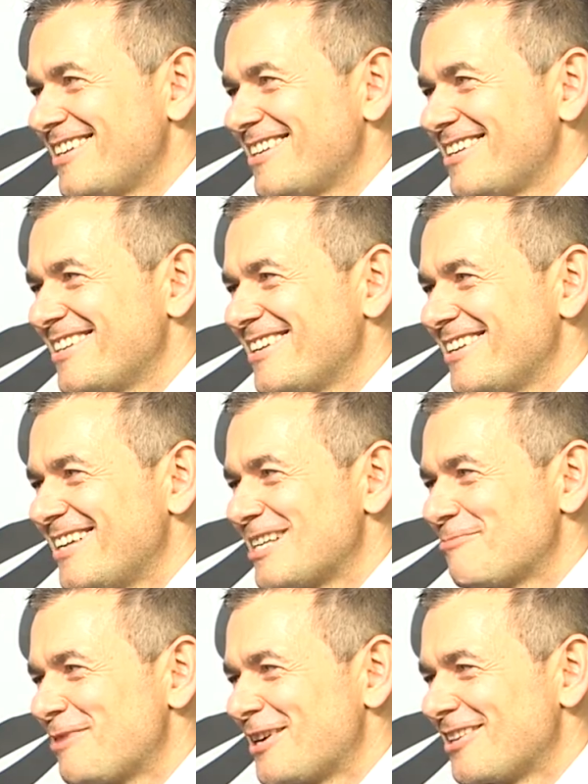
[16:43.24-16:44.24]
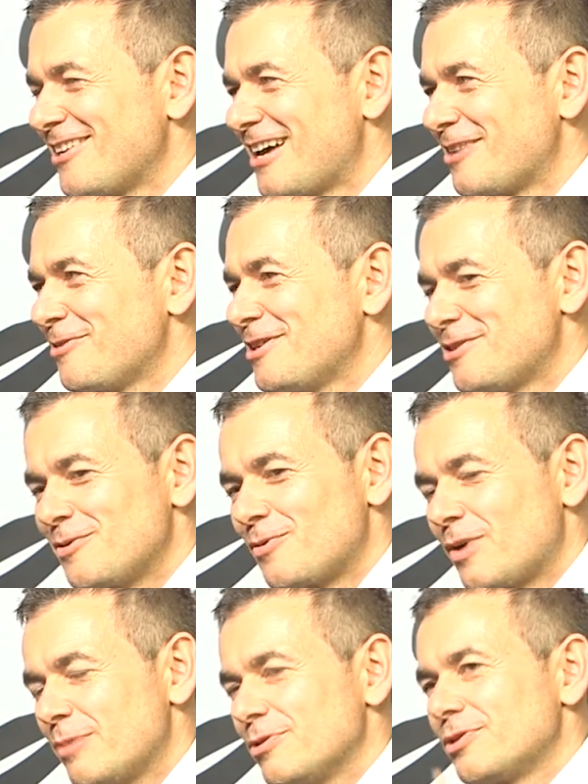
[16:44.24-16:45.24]
and not speaking the language, you
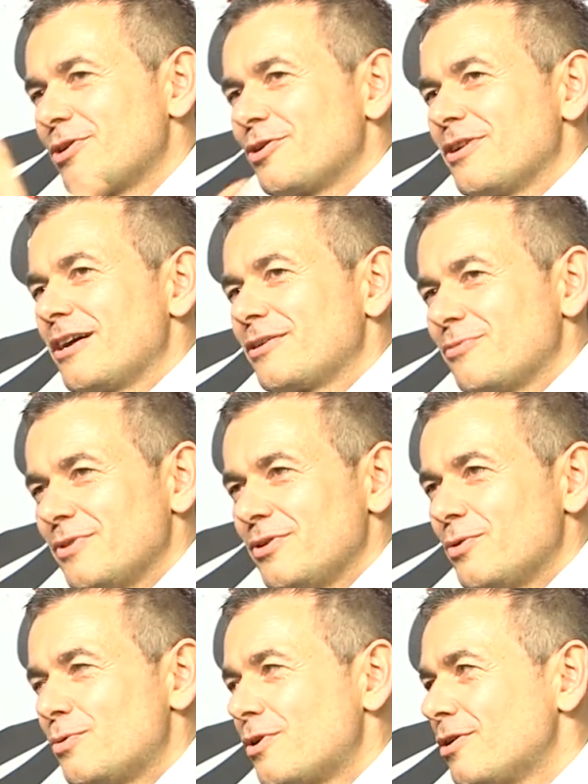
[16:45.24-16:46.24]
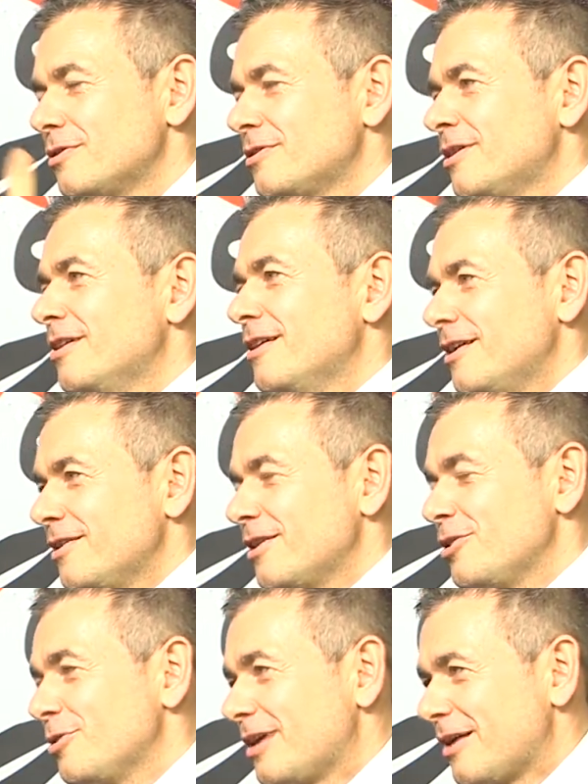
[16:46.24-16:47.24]
were able to connect with your world
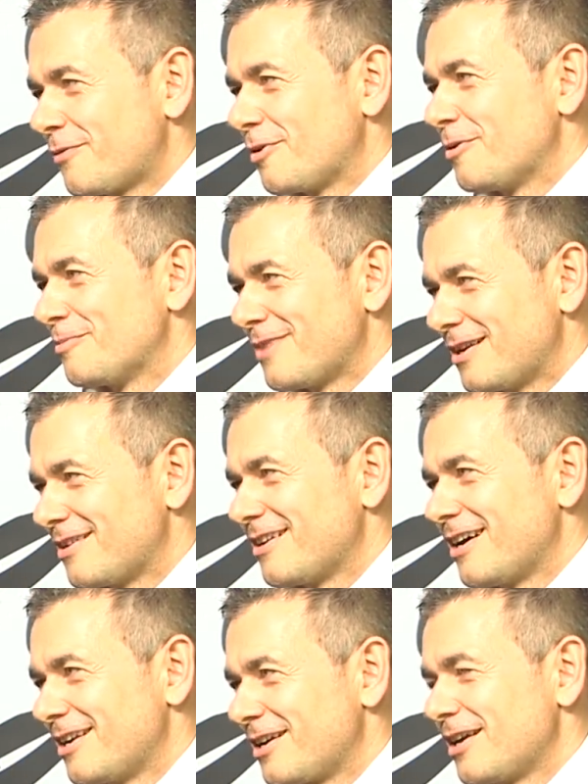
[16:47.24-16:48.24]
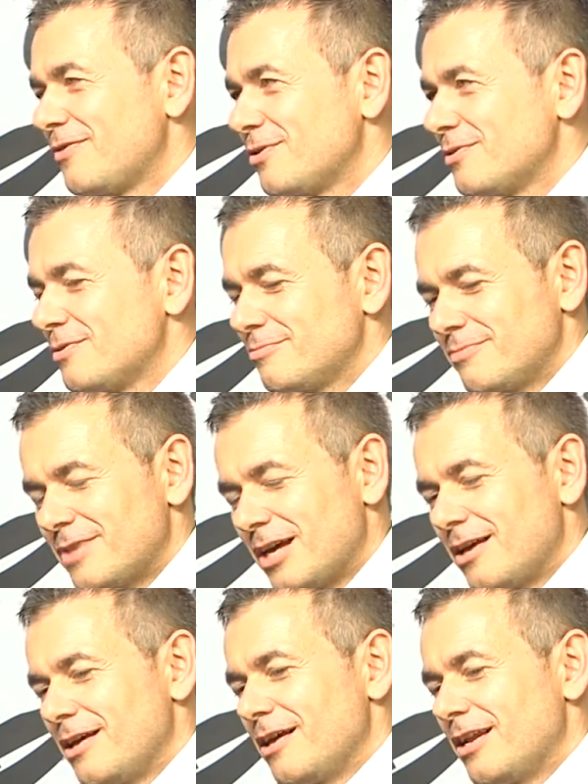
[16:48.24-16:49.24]
that you came from, and it gave you
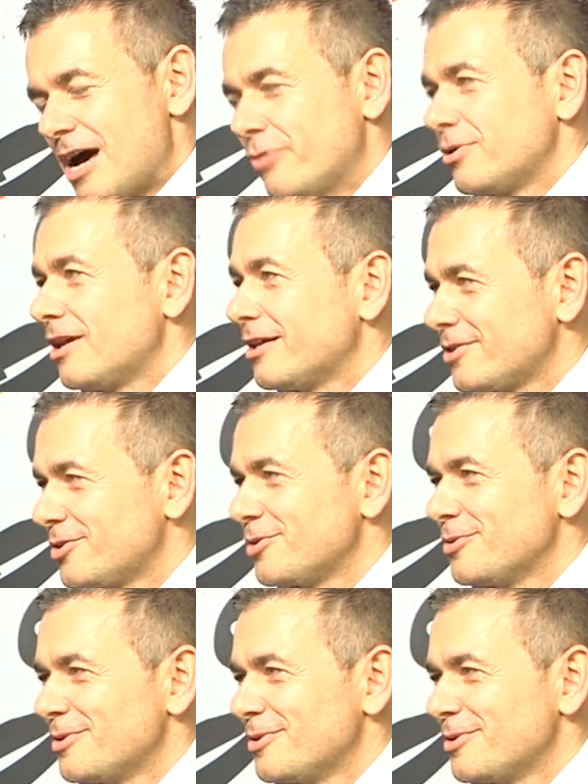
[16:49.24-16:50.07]
an outlet to